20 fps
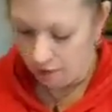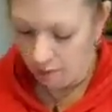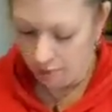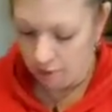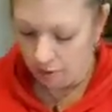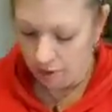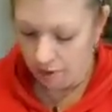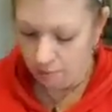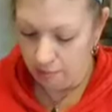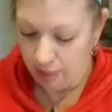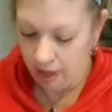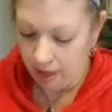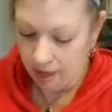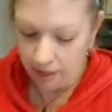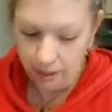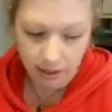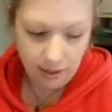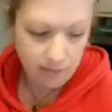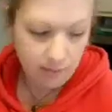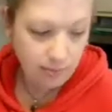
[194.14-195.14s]
Put them
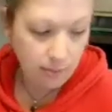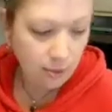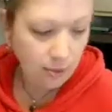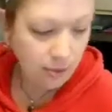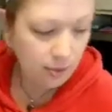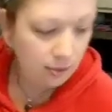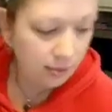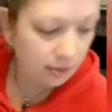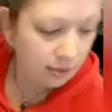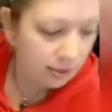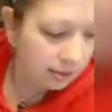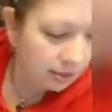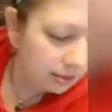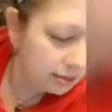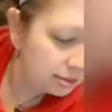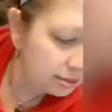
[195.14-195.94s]
back in the bowl.